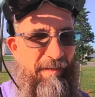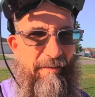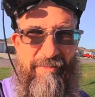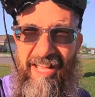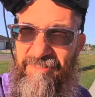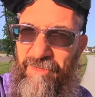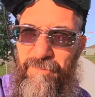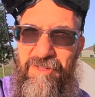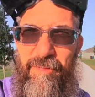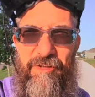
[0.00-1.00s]
I've got
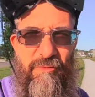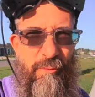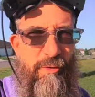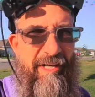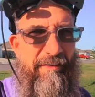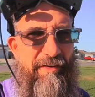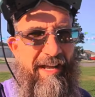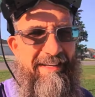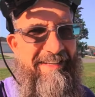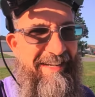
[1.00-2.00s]
something special for you. I've
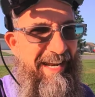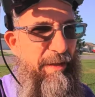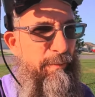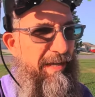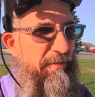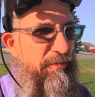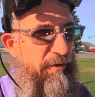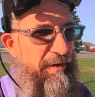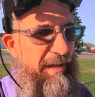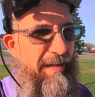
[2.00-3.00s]
got 1080p
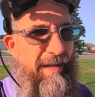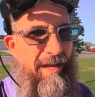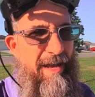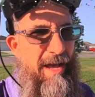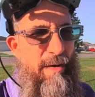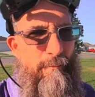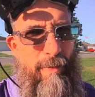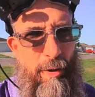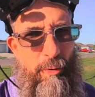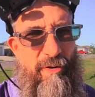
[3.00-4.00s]
30
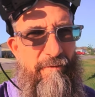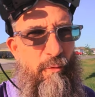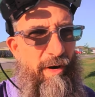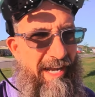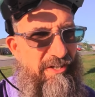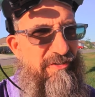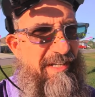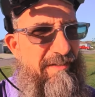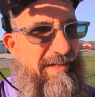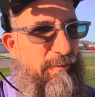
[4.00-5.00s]
mode for
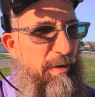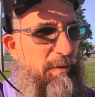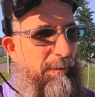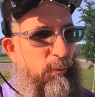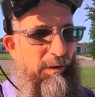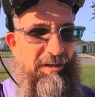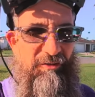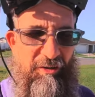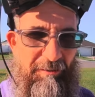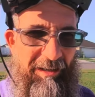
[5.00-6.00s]
HDZero. I'm going to
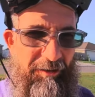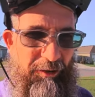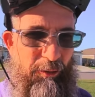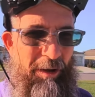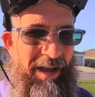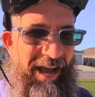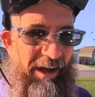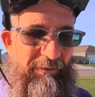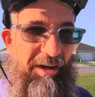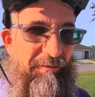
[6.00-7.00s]
show that to you.
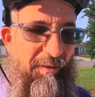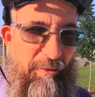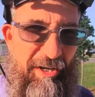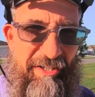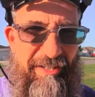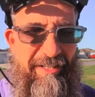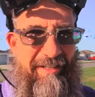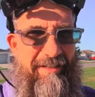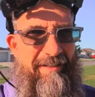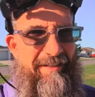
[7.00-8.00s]
I've now flown it.
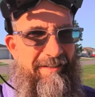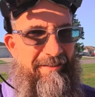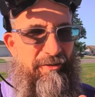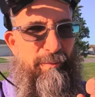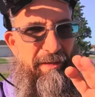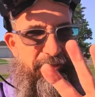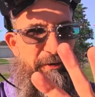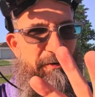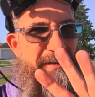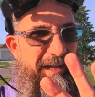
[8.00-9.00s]
This will be the
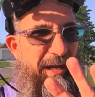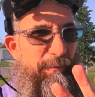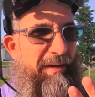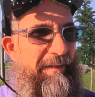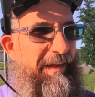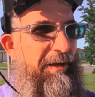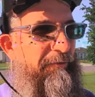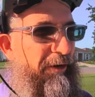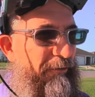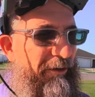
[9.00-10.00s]
third time that I've
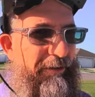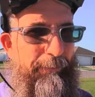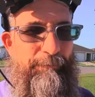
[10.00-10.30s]
flown it.